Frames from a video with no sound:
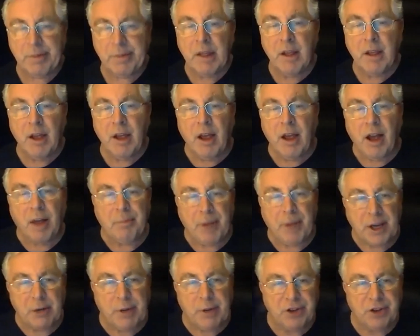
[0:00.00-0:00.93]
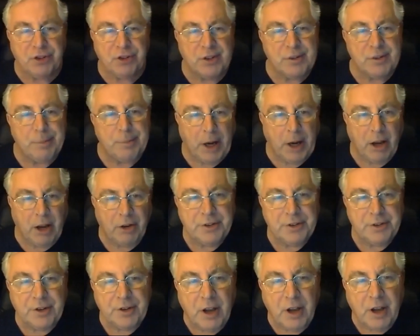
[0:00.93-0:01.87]
And my question is
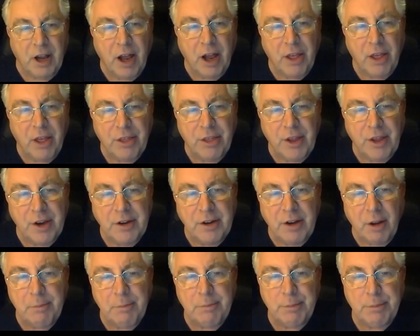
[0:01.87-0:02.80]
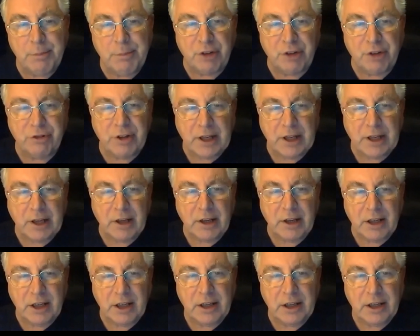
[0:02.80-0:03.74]
about the number,
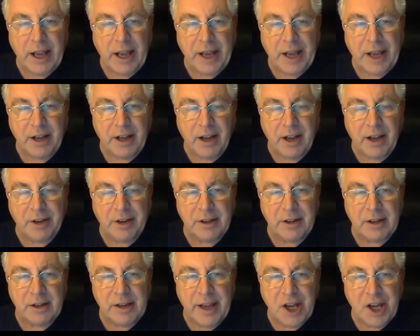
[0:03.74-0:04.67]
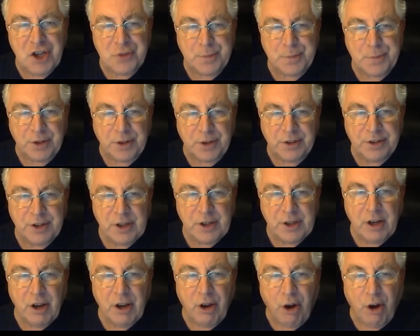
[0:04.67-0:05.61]
really, and engagement
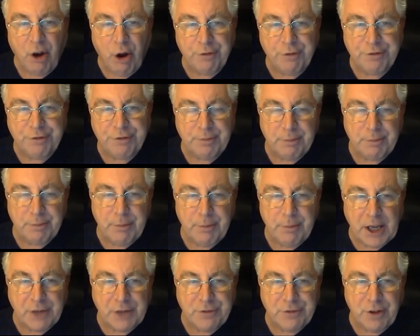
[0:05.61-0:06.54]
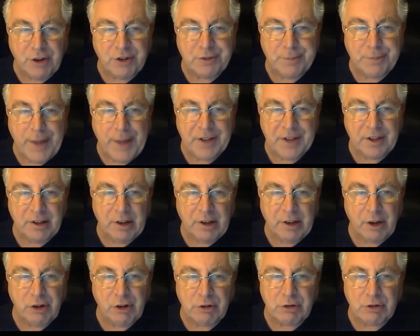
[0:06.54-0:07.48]
of Make Votes Matter
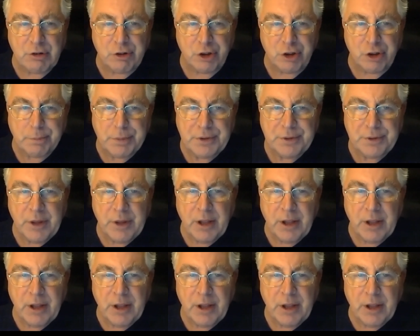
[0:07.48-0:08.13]
local groups,